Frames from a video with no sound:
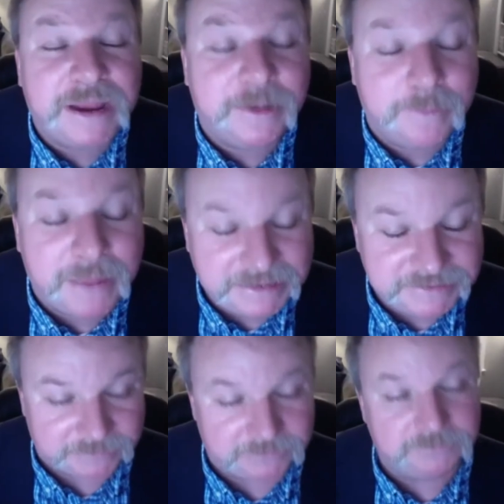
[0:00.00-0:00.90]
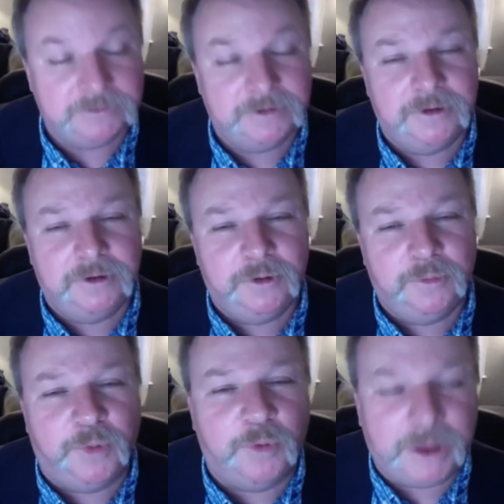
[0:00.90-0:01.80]
Mason,
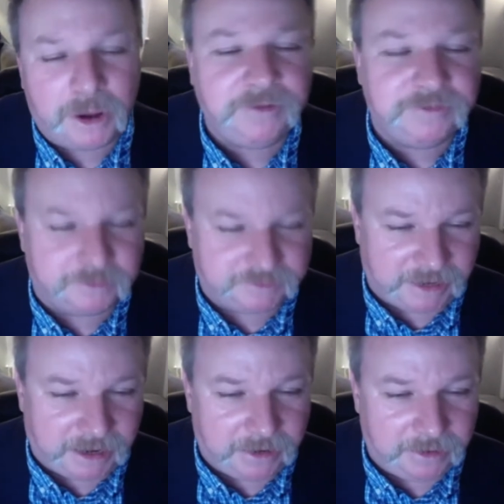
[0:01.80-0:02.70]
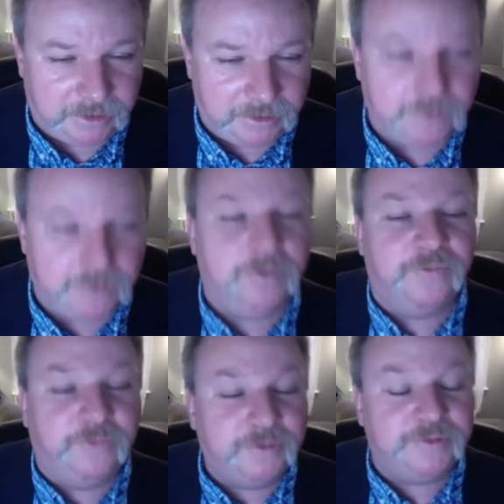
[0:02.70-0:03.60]
but we also say you were
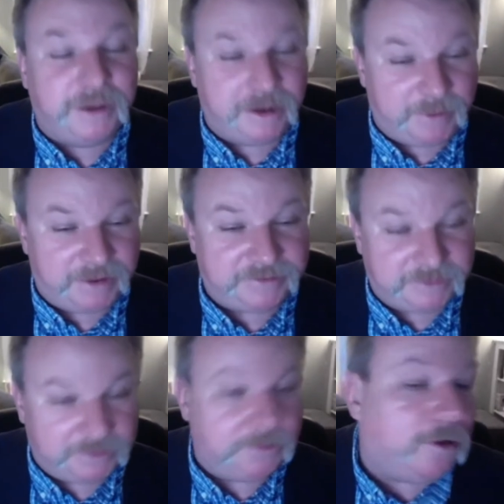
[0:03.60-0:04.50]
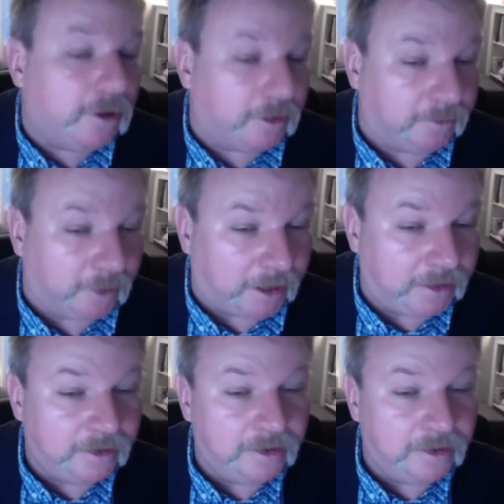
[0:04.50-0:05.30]
first made a Mason in your heart, right?